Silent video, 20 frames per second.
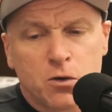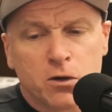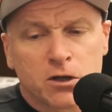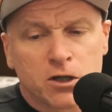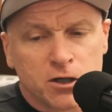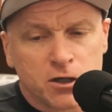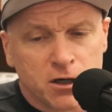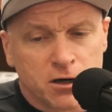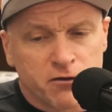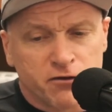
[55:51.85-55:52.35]

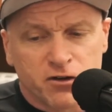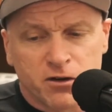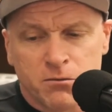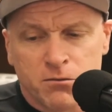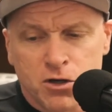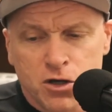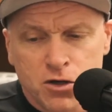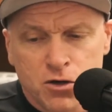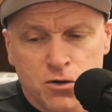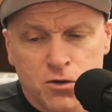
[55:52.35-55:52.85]
learn from
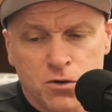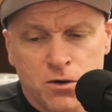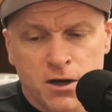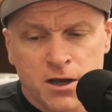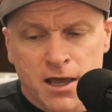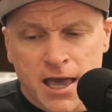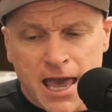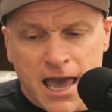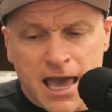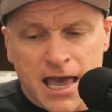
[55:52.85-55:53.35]
you,
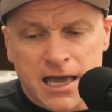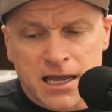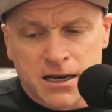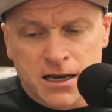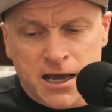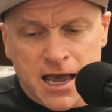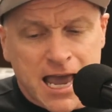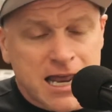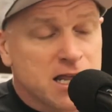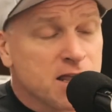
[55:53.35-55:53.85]

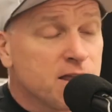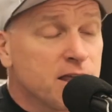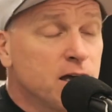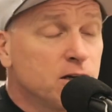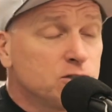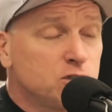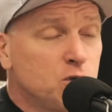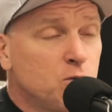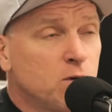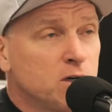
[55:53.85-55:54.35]
and uh, anything
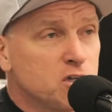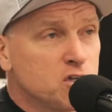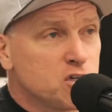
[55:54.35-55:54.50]
else you want to